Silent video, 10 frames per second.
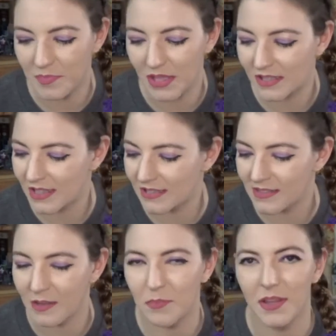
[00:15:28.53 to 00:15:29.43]
that
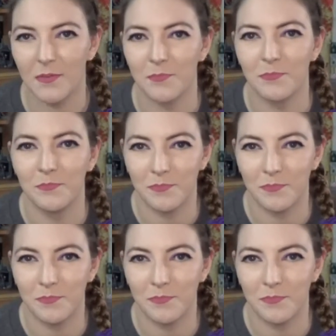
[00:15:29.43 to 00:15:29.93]
tastes like plum.